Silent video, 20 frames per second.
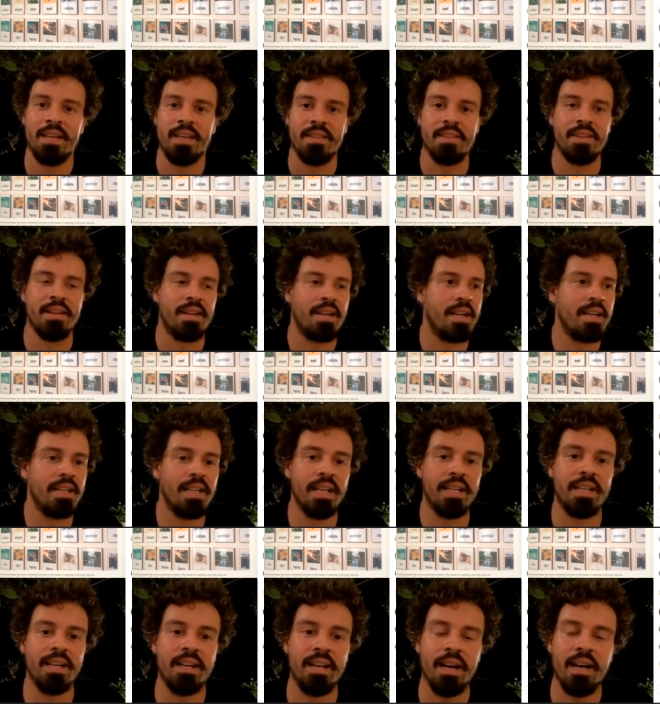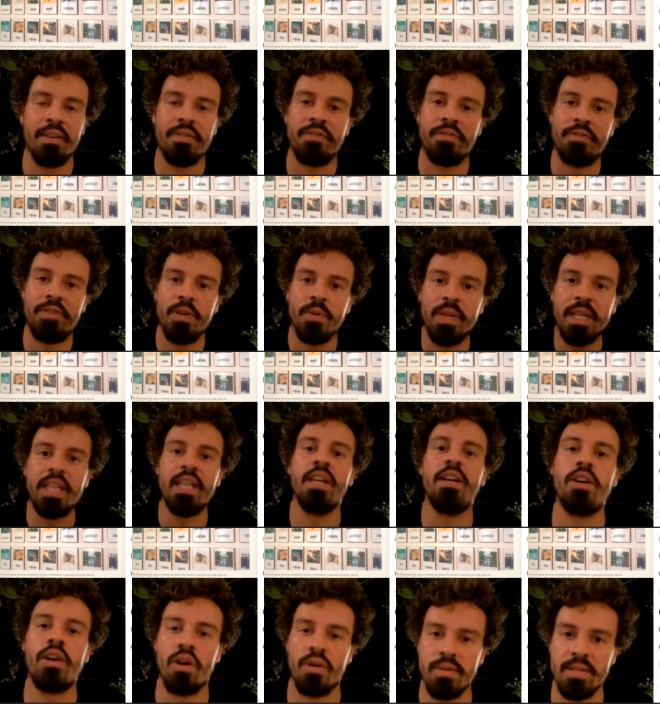are like a few key
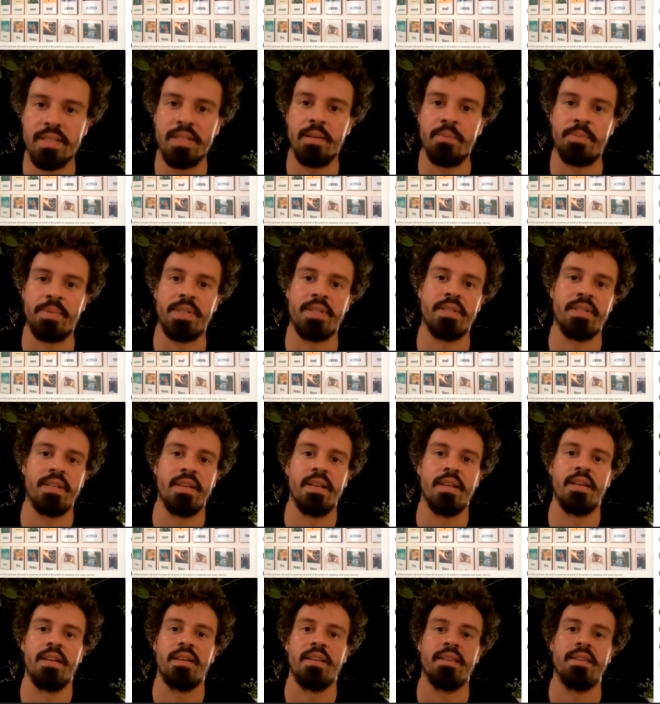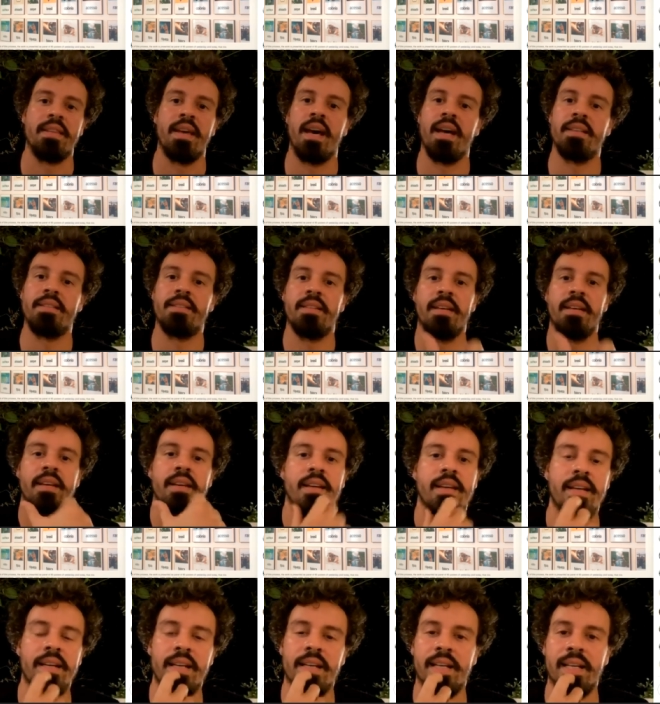concepts that
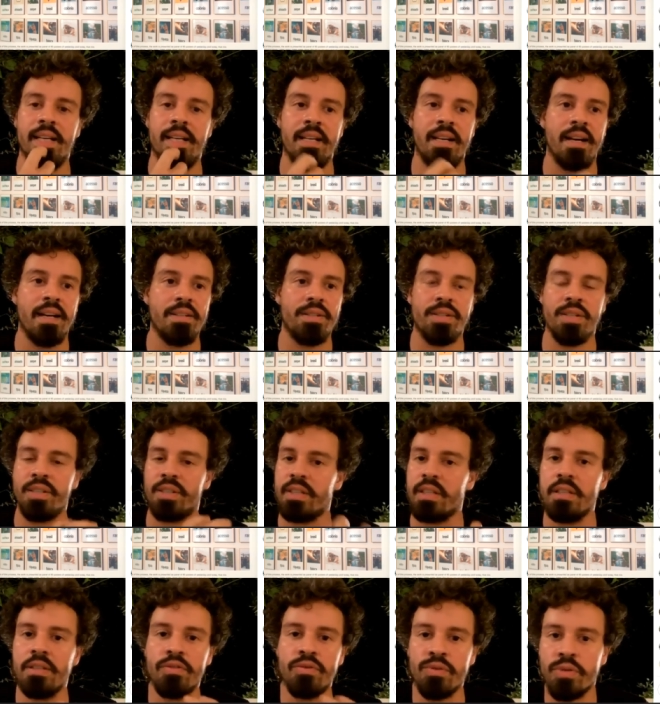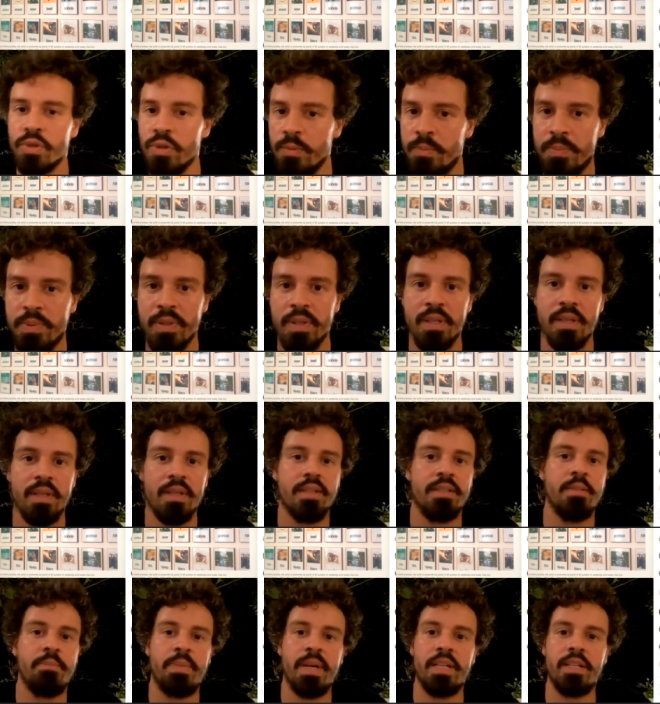a certain group,
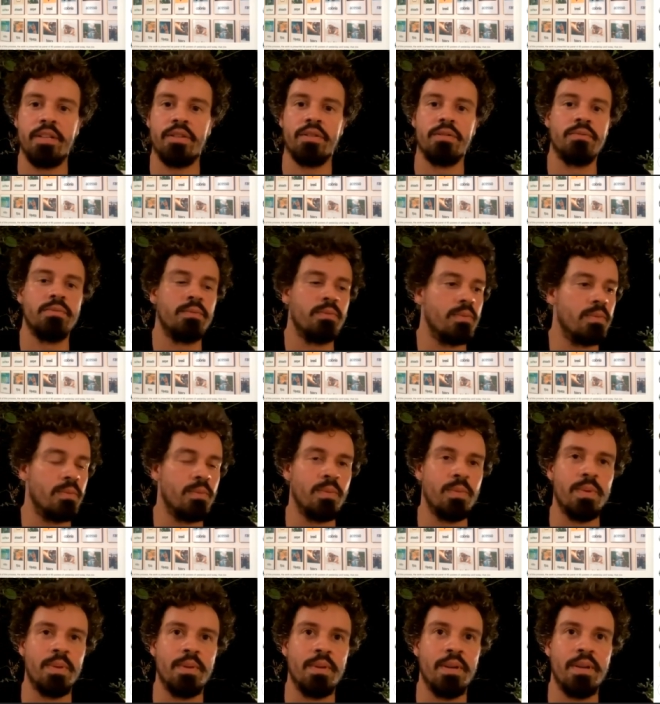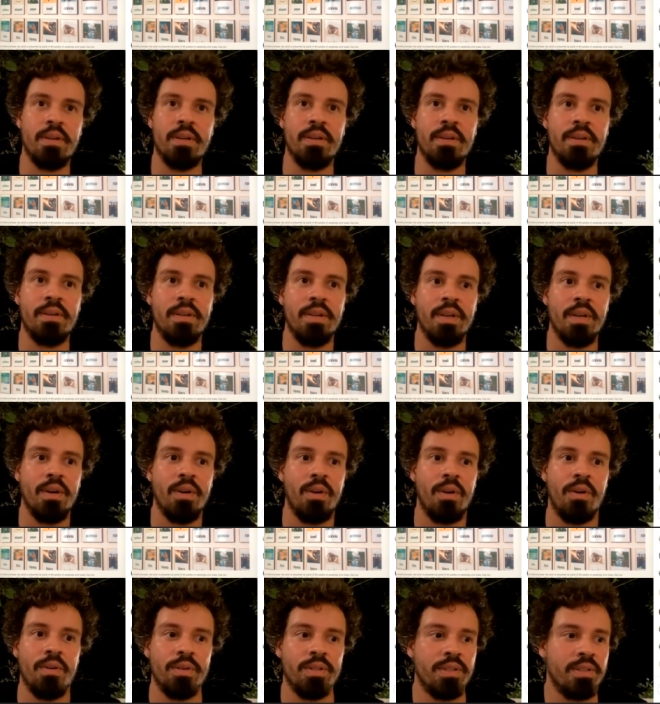depending on
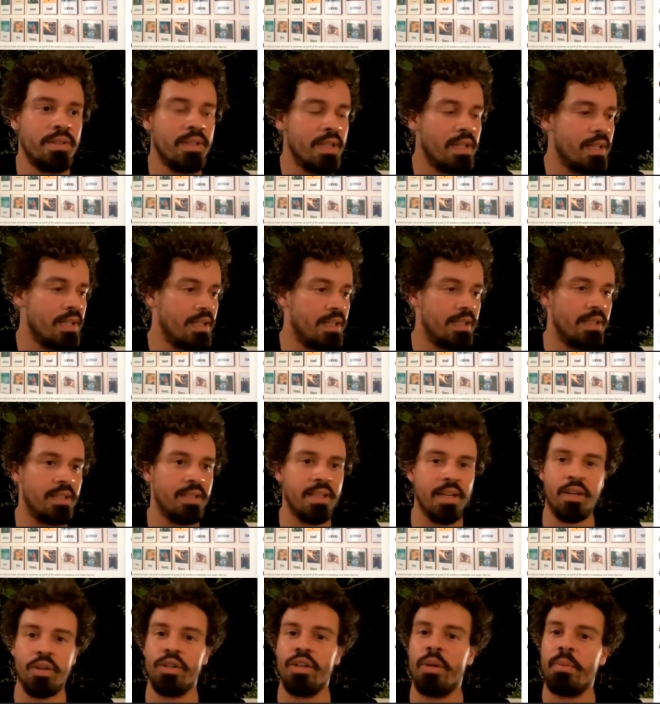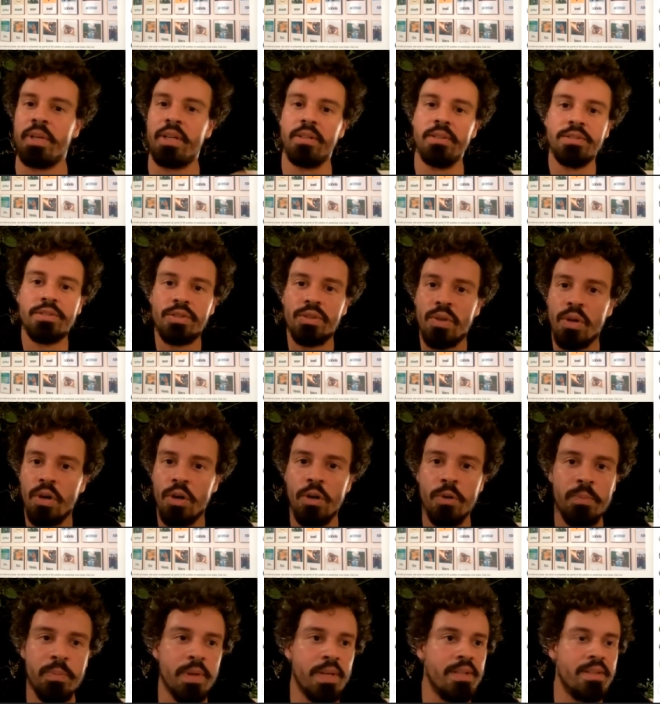the economical
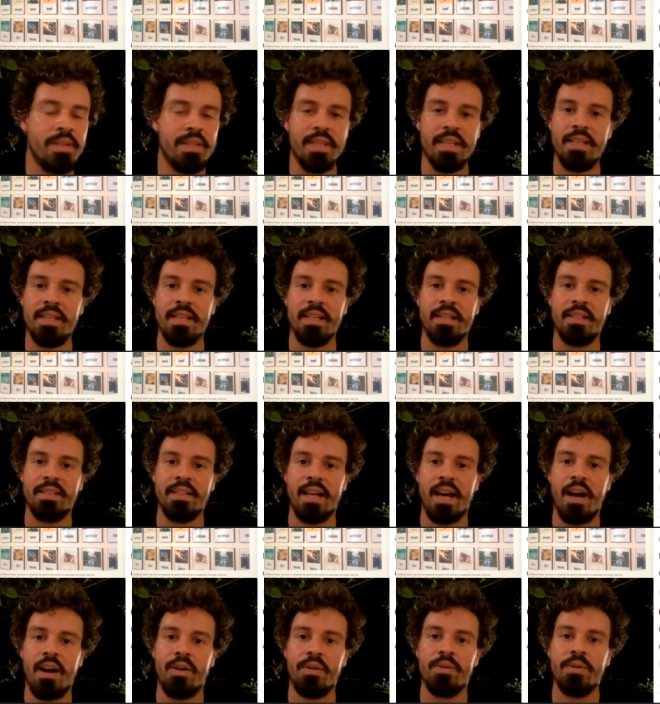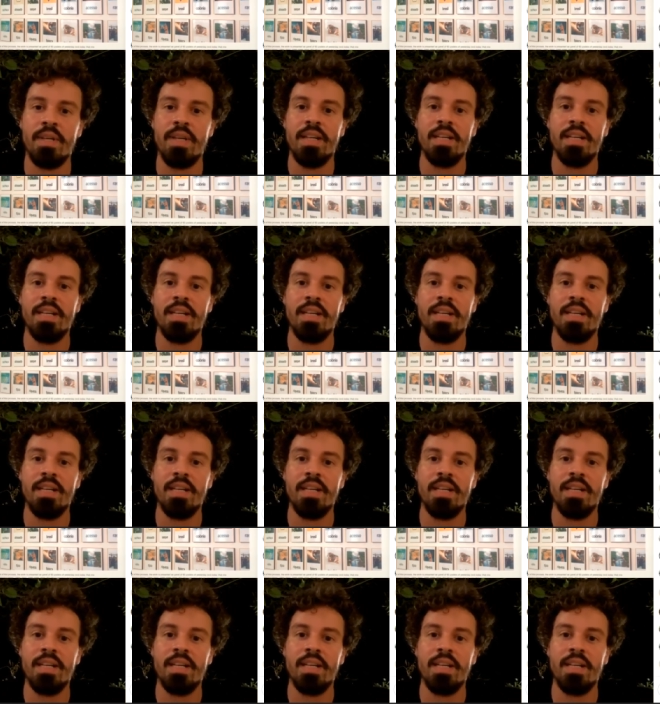scope and in how